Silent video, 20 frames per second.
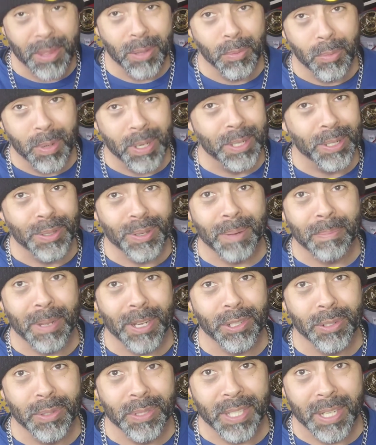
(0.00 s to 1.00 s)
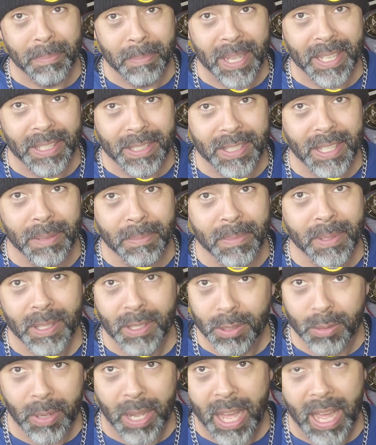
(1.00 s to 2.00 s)
the one dude I'm not sure he's going to make the team
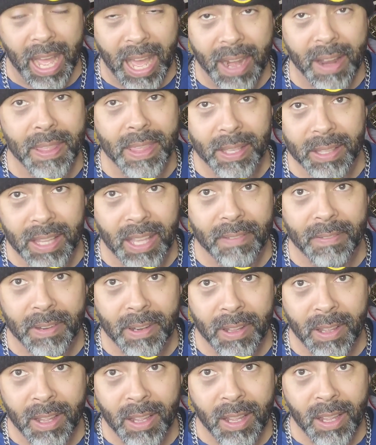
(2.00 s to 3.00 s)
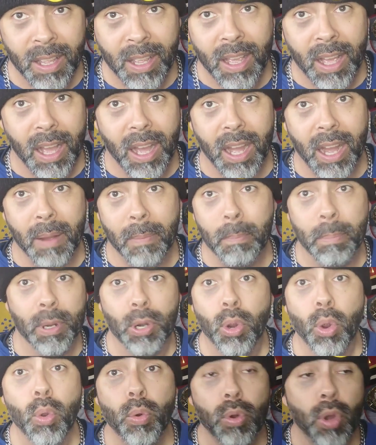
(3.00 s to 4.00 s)
out of the 11. But
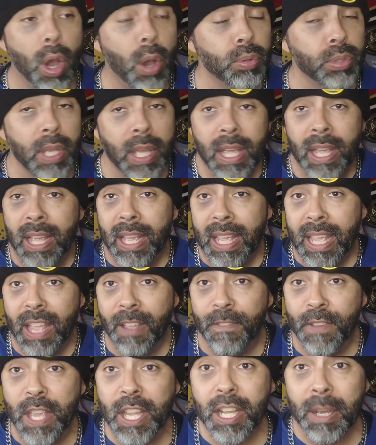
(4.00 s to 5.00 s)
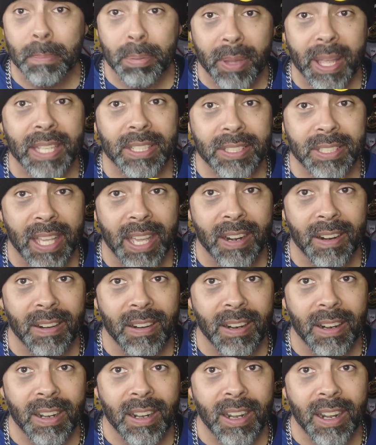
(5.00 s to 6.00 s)
who knows? If he can play
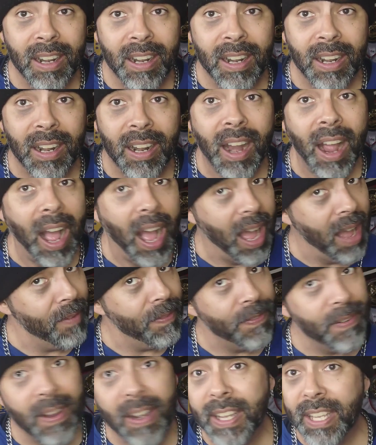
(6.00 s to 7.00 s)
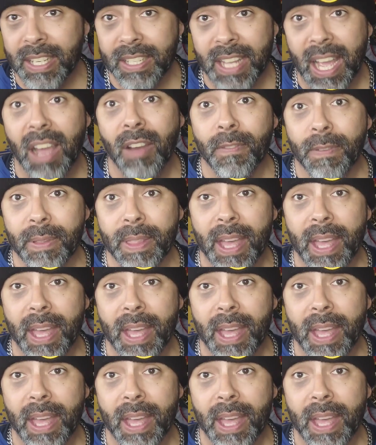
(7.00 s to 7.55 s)
center, I'm fucking down for